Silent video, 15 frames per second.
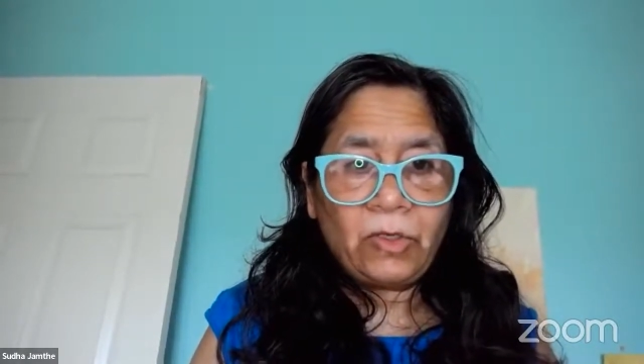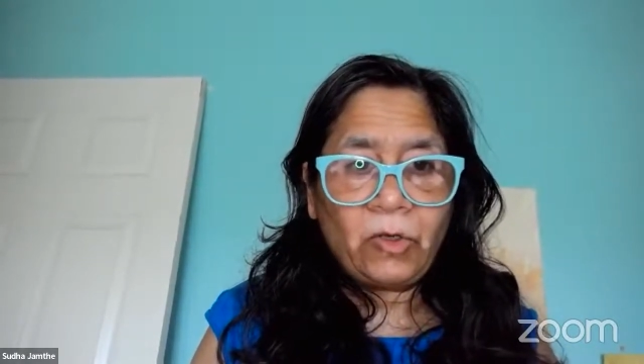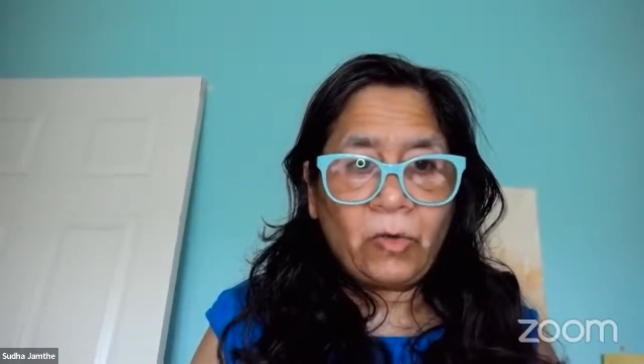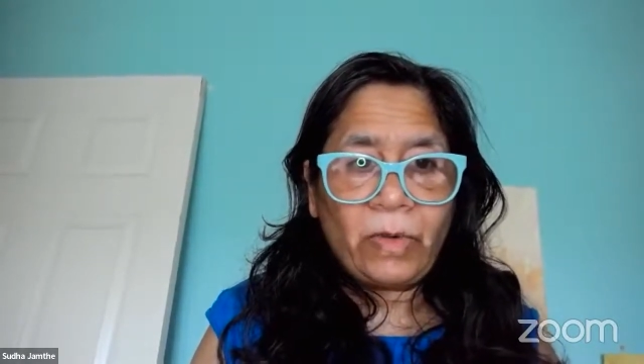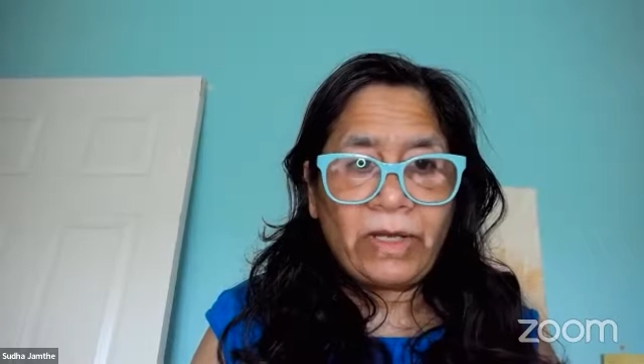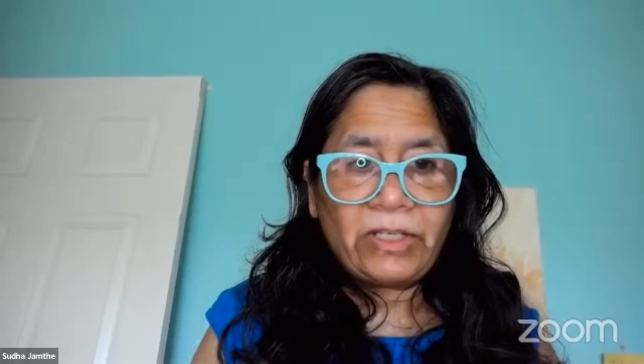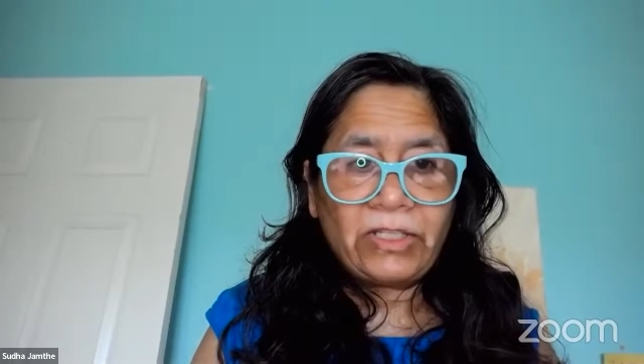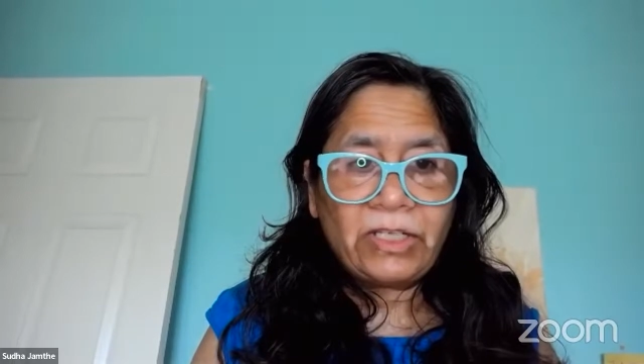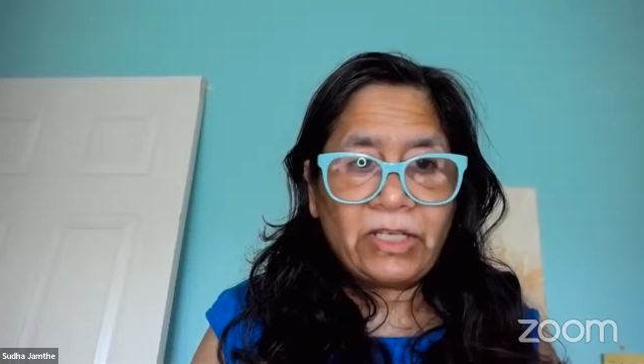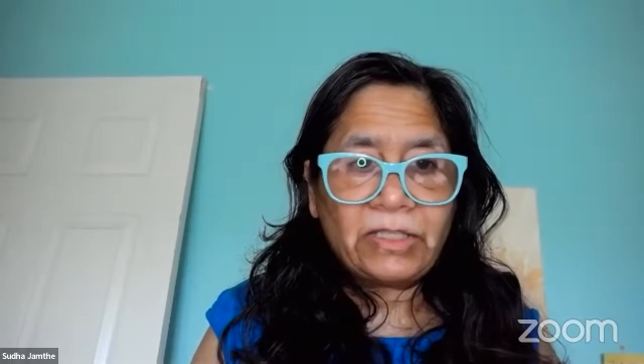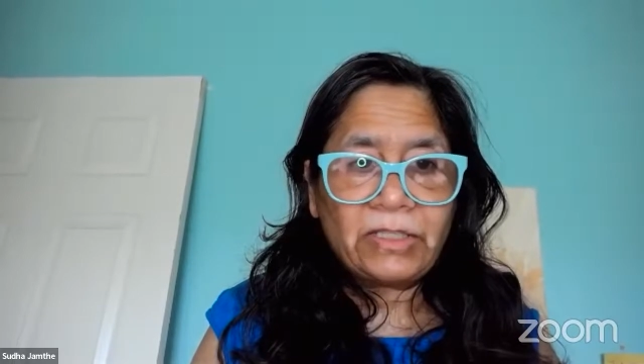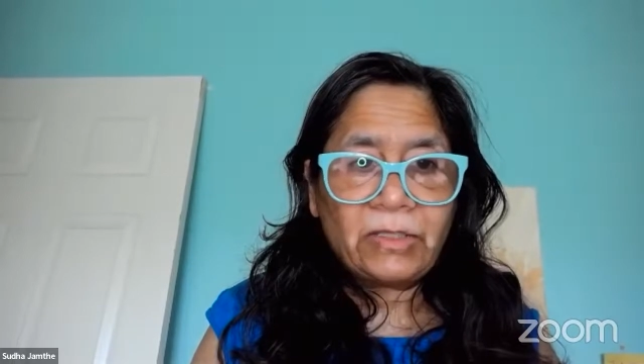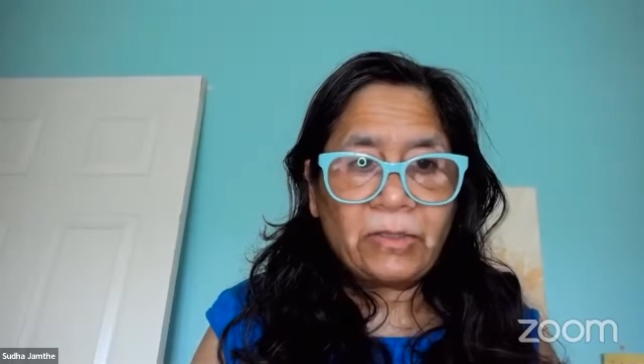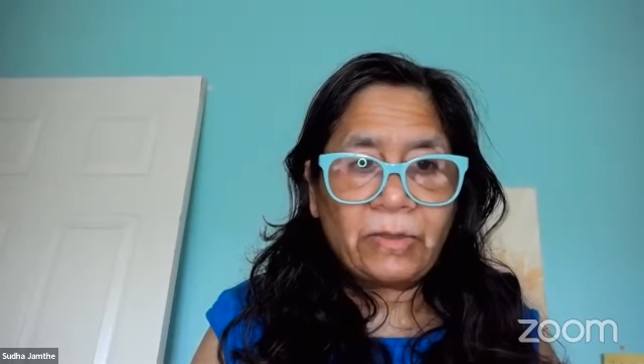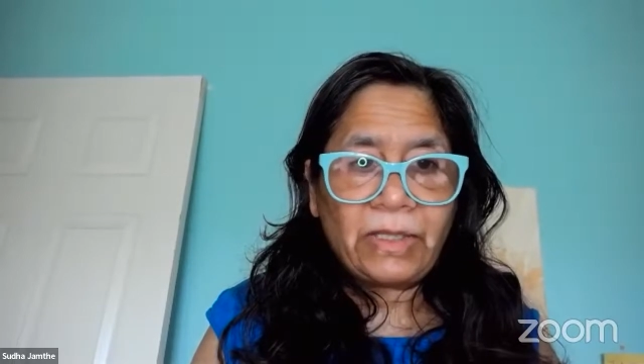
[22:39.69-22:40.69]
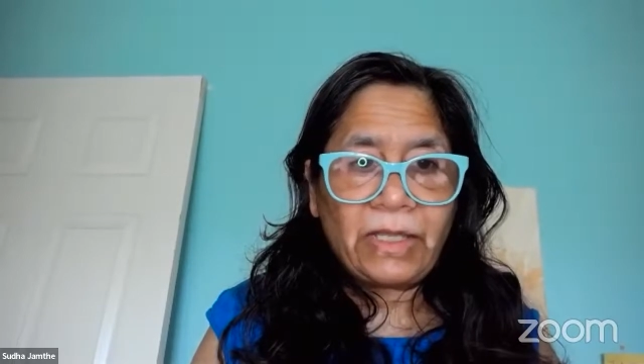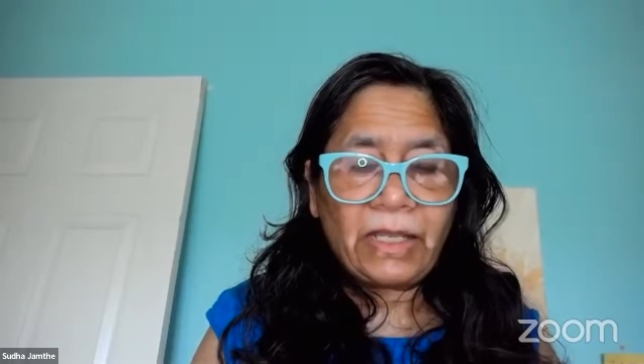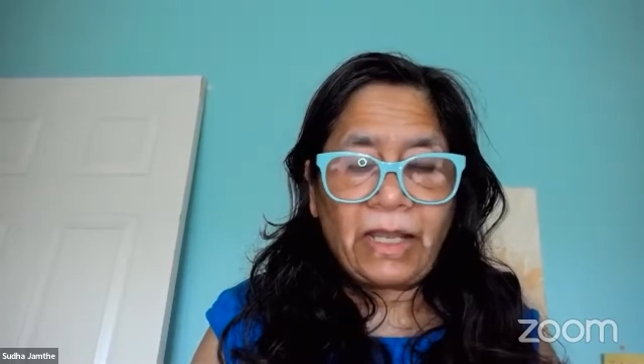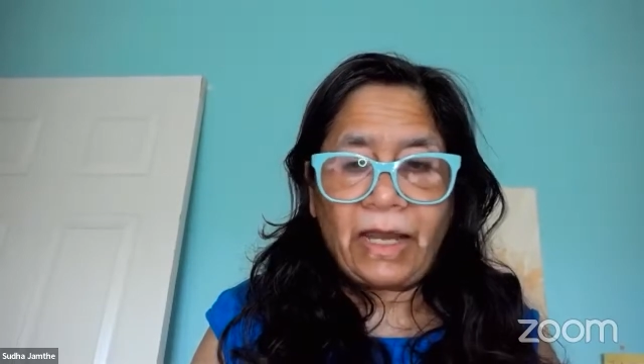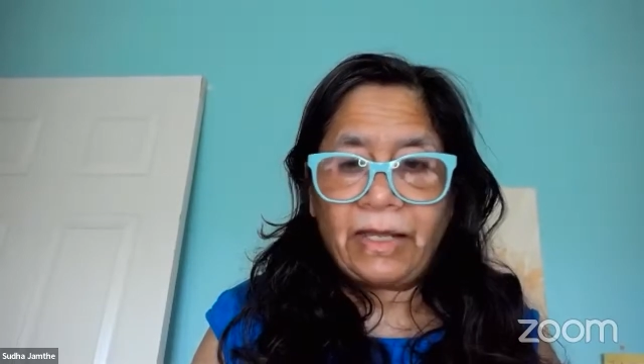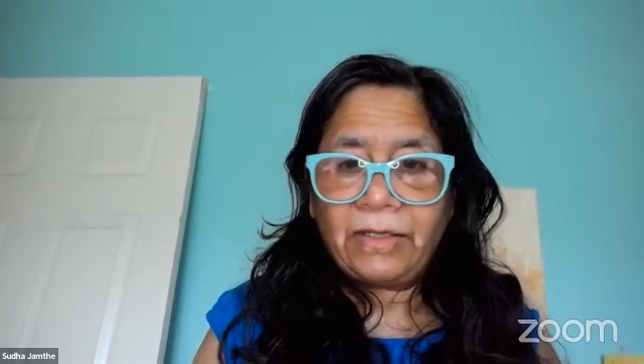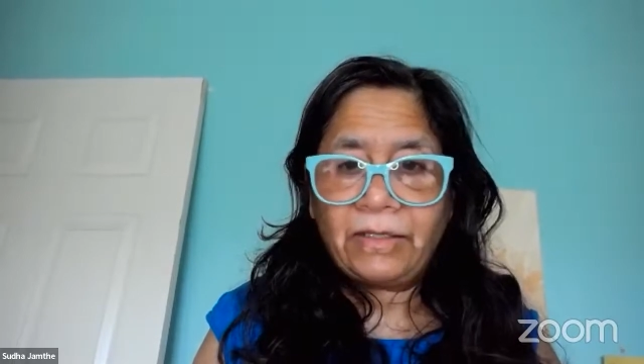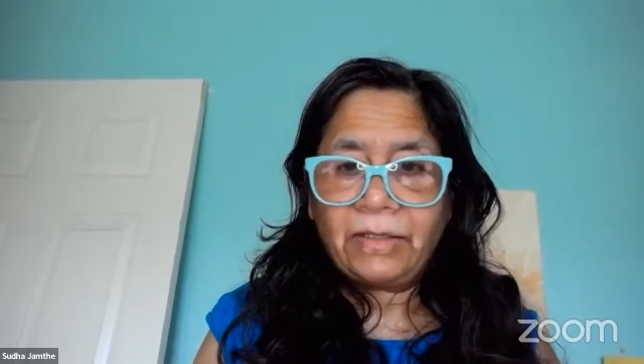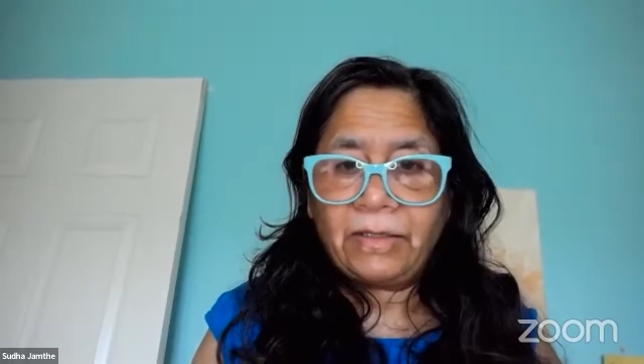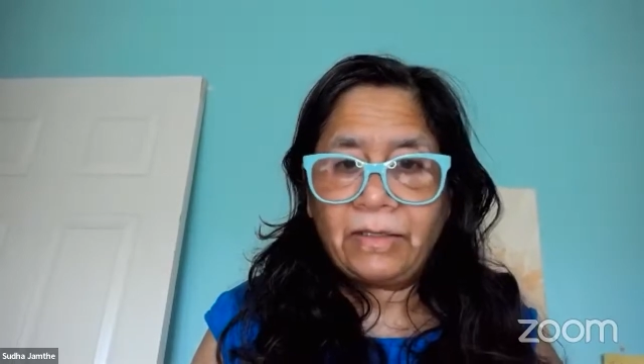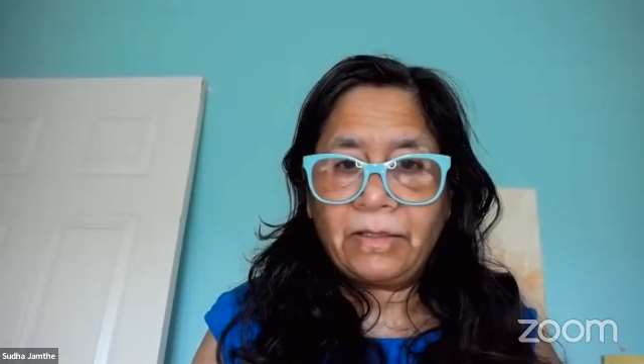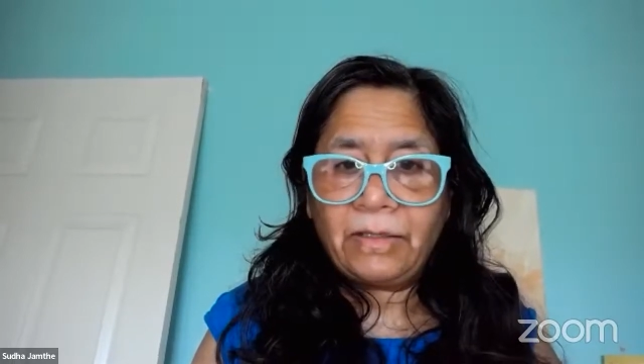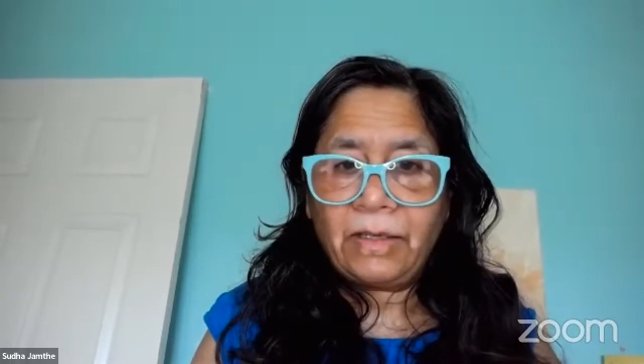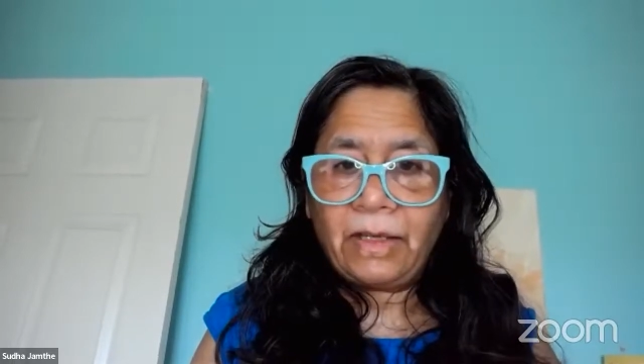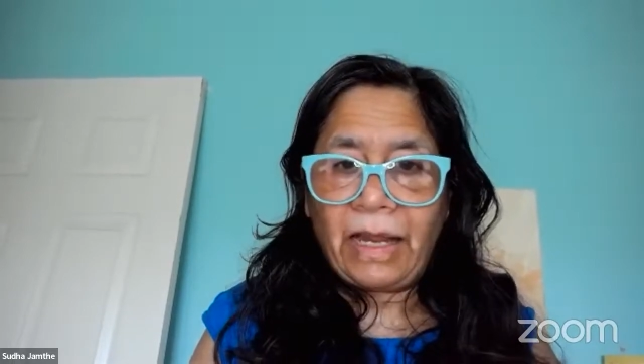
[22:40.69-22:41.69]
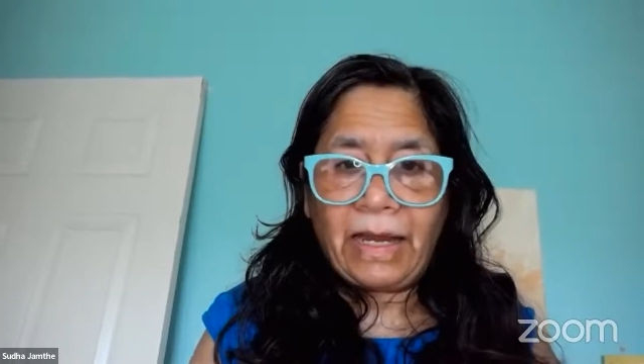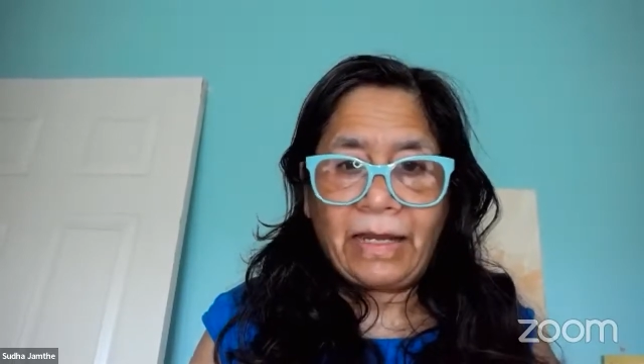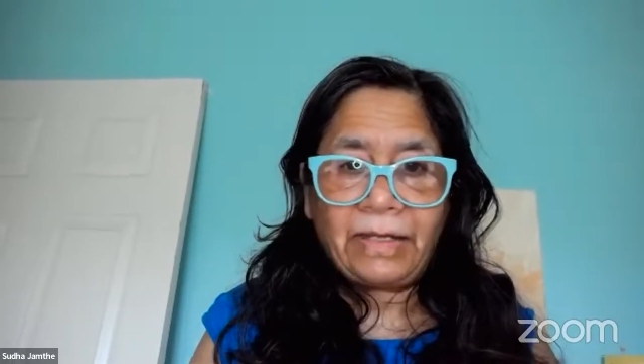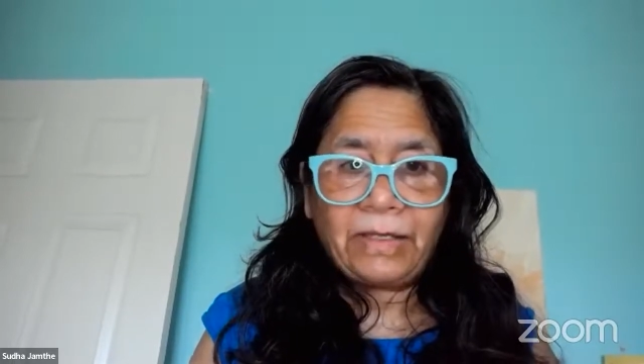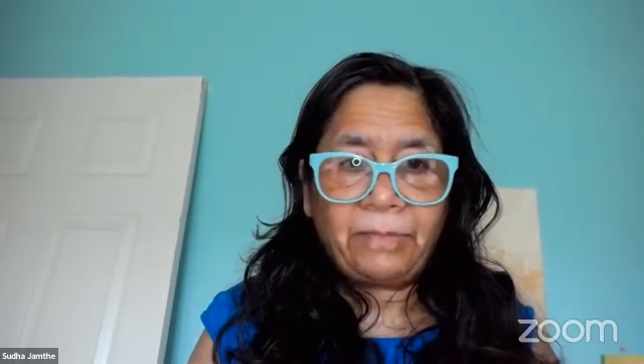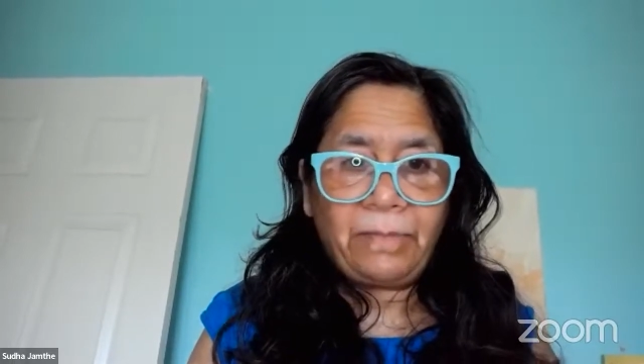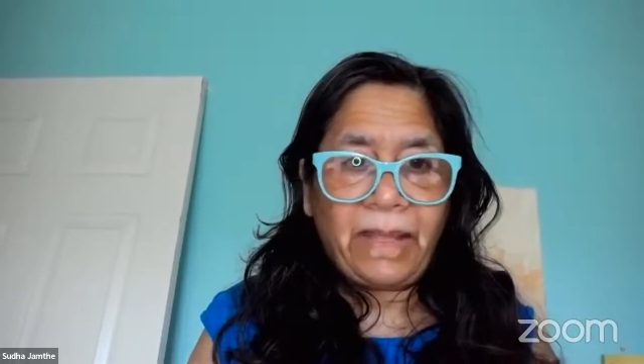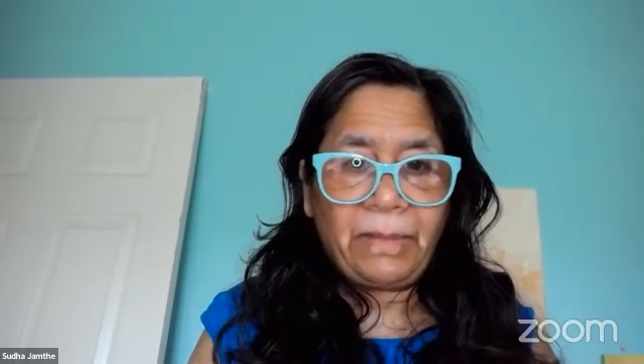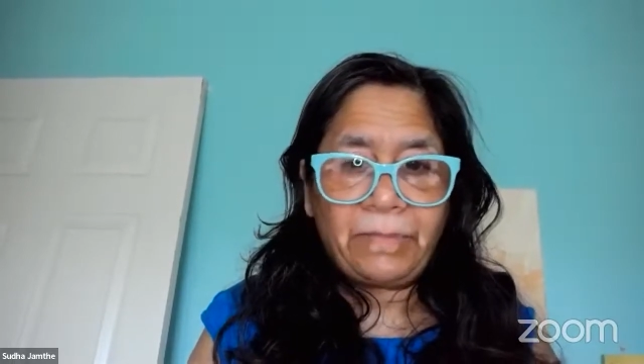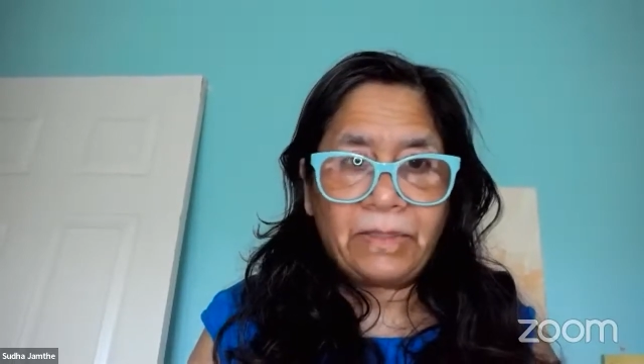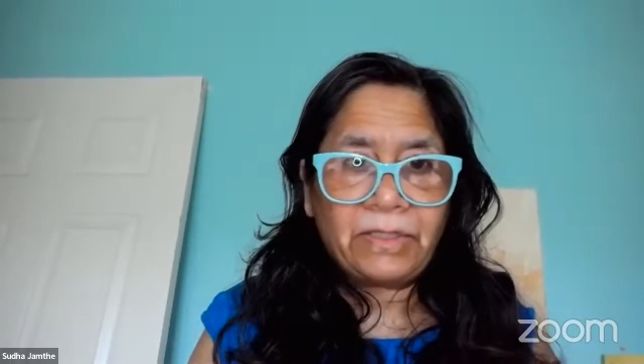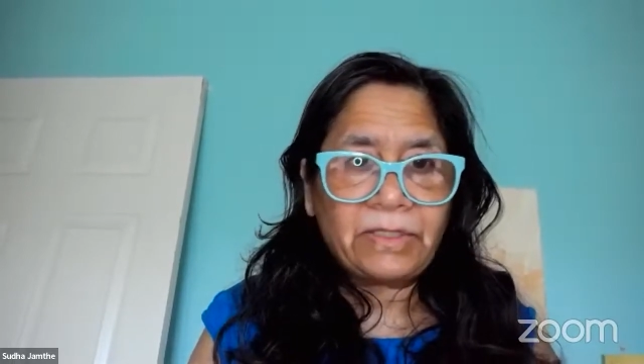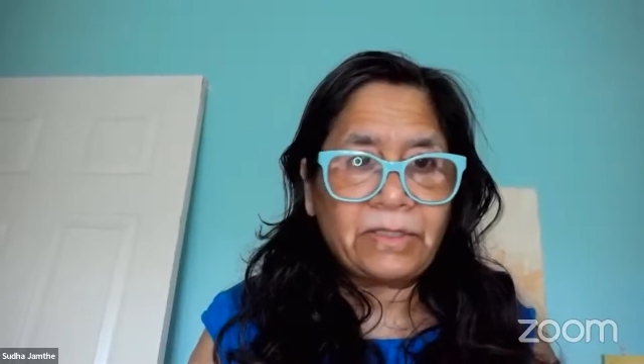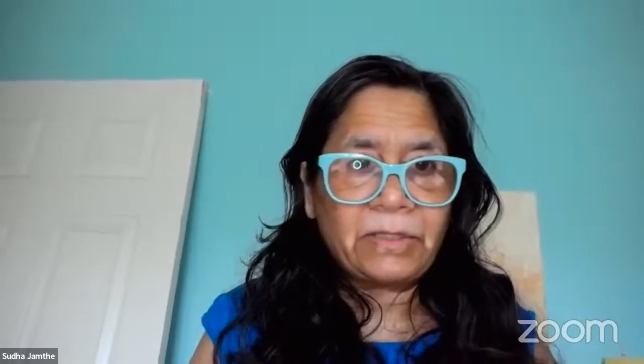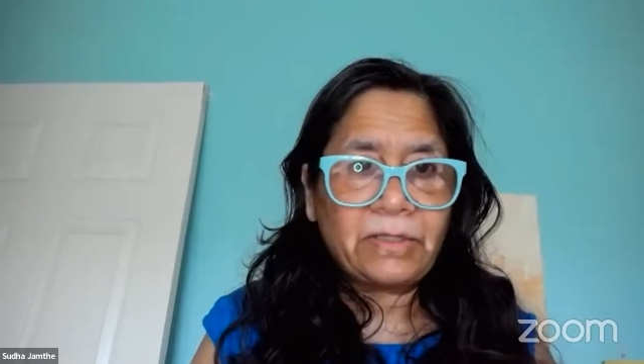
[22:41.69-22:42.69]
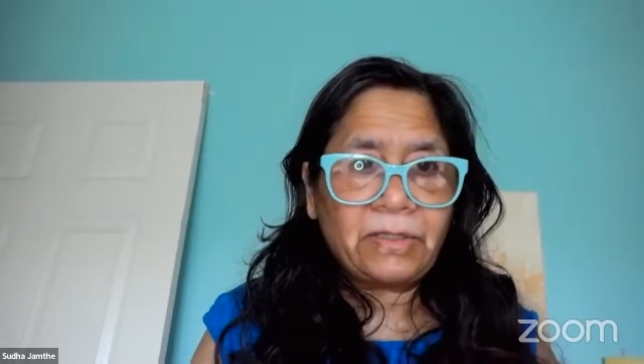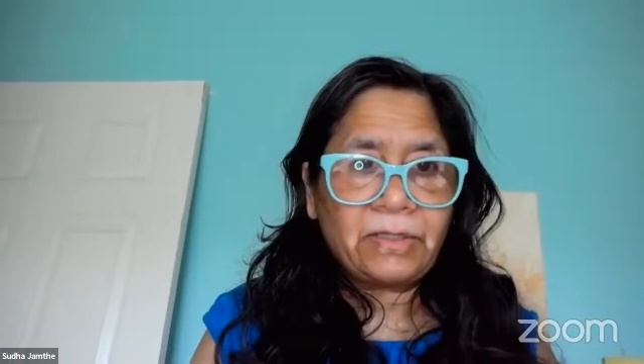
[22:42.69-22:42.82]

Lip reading: who are just looking at papers.